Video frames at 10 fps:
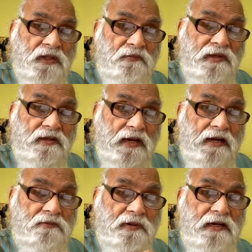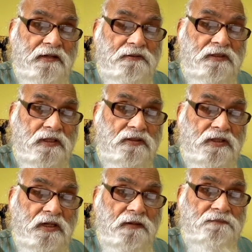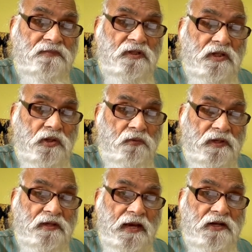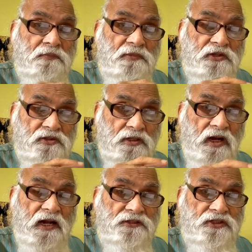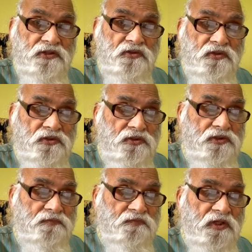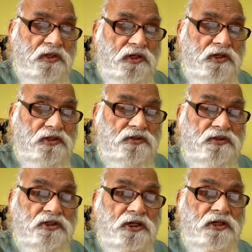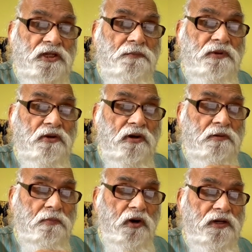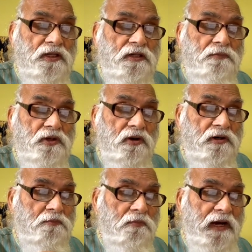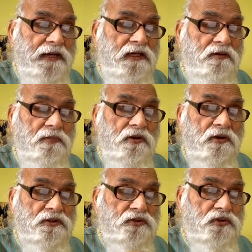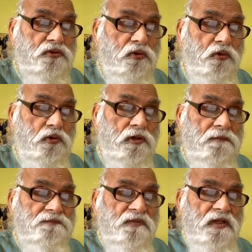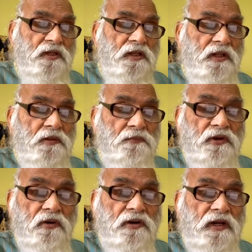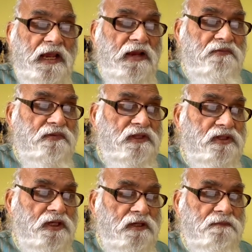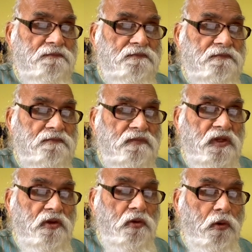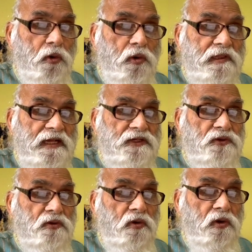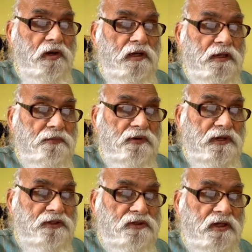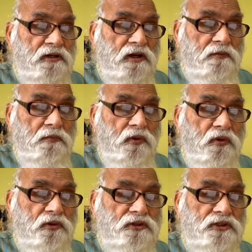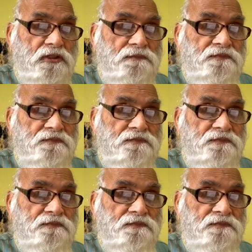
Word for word: Vigyan Bhairav Tantra, Vigyan means consciousness. It is journey beyond body, beyond mind, beyond soul, beyond everything. All that you call liberation or moksha,